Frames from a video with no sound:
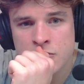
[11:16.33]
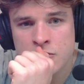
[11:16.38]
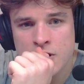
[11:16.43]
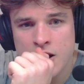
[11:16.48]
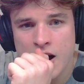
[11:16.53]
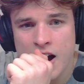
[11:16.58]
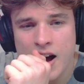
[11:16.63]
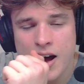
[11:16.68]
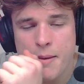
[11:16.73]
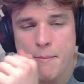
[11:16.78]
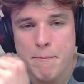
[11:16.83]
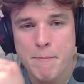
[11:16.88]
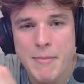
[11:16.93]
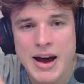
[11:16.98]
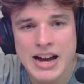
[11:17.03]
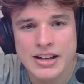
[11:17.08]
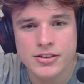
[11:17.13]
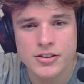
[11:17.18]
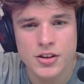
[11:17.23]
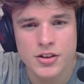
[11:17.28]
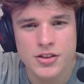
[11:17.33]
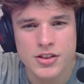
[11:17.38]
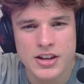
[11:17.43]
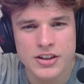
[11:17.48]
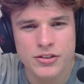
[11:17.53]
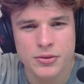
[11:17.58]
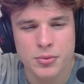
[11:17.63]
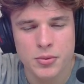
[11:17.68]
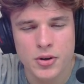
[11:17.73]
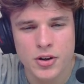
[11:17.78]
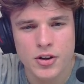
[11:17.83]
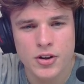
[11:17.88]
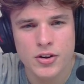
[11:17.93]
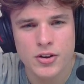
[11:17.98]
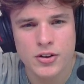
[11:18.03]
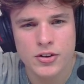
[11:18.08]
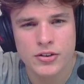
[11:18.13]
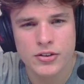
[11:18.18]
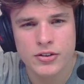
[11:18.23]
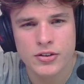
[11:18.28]
Ah, I'm mad that this
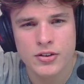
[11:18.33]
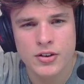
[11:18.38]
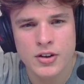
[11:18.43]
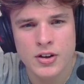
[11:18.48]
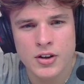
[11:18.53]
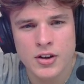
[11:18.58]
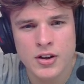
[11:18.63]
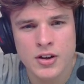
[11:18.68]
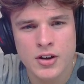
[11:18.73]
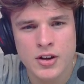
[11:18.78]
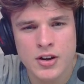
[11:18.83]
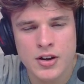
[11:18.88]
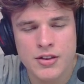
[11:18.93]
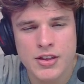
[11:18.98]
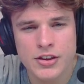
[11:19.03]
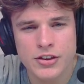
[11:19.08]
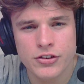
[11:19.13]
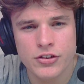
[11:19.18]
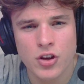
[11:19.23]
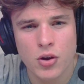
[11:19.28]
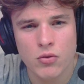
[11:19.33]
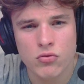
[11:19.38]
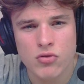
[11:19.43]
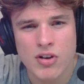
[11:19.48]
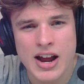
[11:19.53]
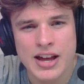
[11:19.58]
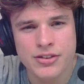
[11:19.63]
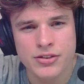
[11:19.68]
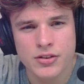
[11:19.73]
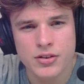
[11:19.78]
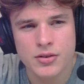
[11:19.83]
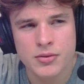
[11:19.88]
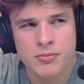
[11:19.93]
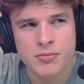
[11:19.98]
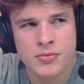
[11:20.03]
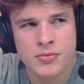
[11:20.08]
works so random.